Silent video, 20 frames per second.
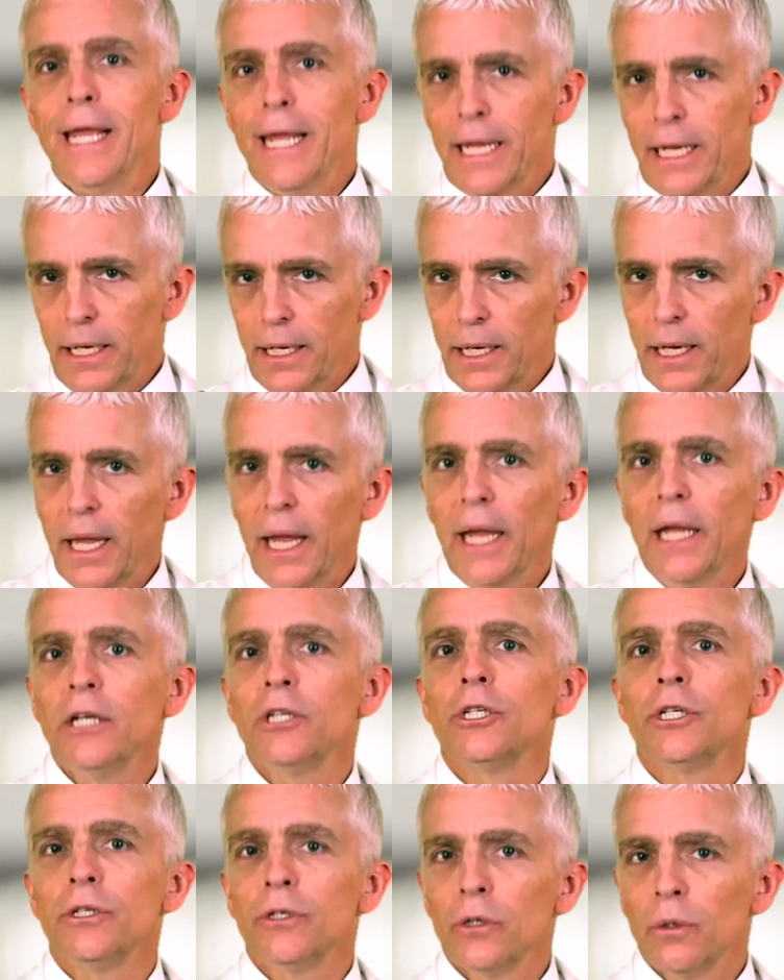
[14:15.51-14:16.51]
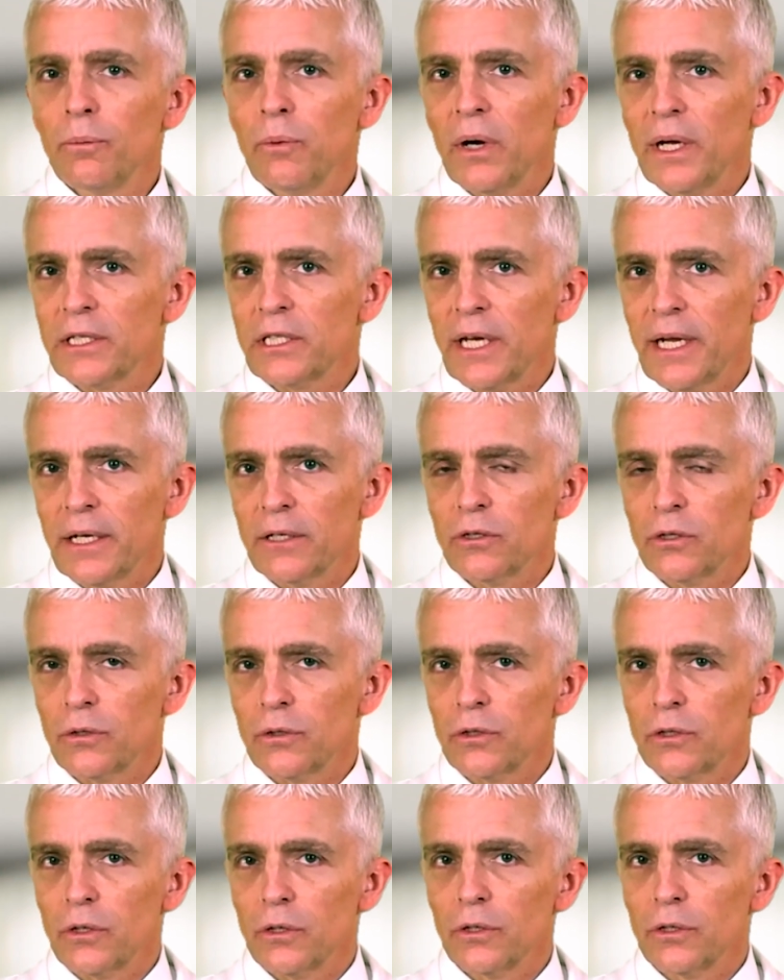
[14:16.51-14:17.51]
engaging your breast cancer
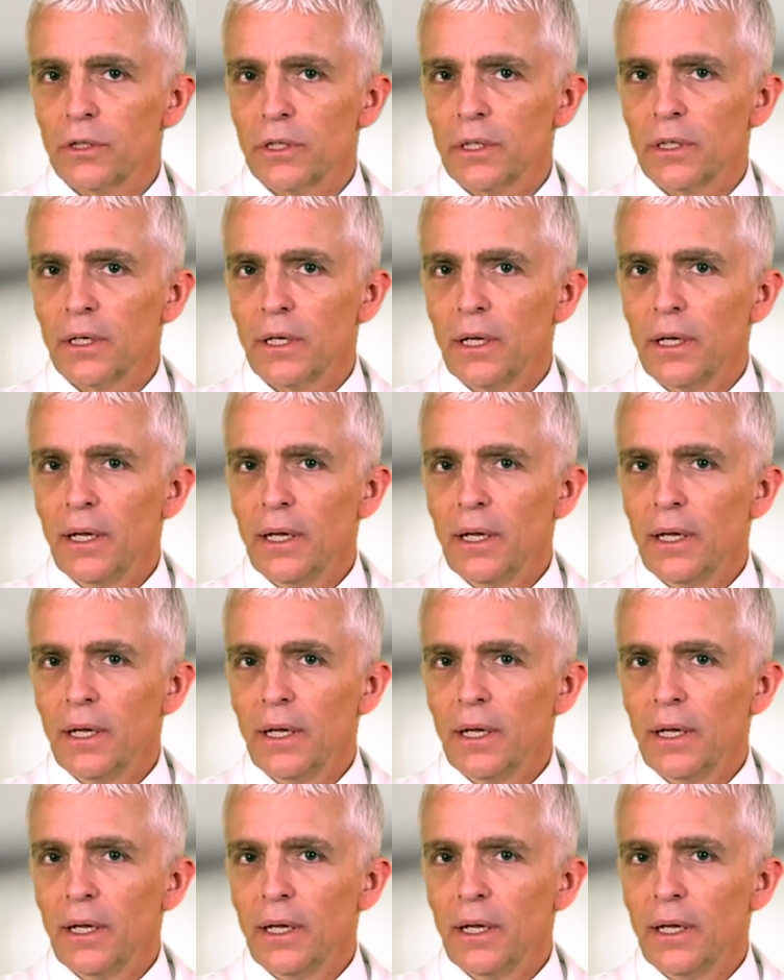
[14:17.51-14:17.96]
surgeon.